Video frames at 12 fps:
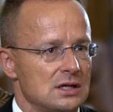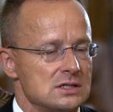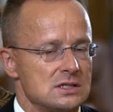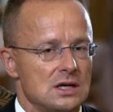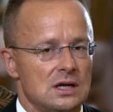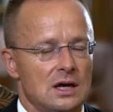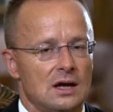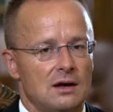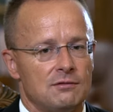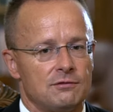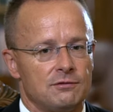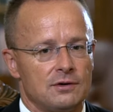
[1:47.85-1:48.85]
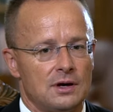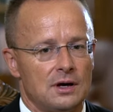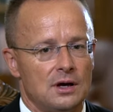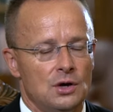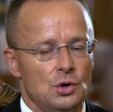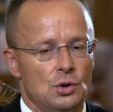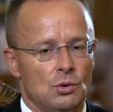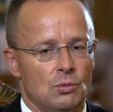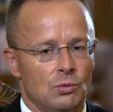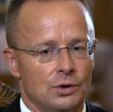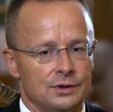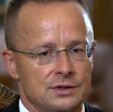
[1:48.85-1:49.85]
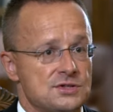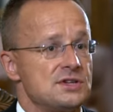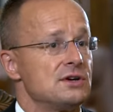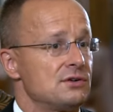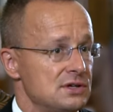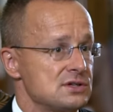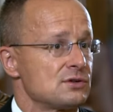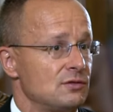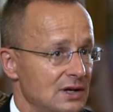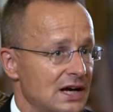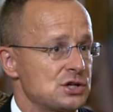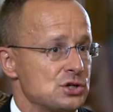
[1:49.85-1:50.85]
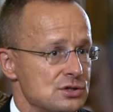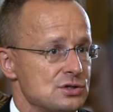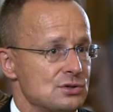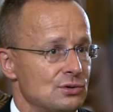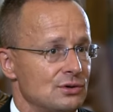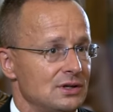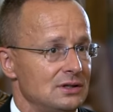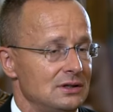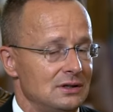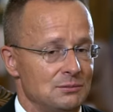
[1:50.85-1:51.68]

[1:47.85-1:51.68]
they have won a series of elections already.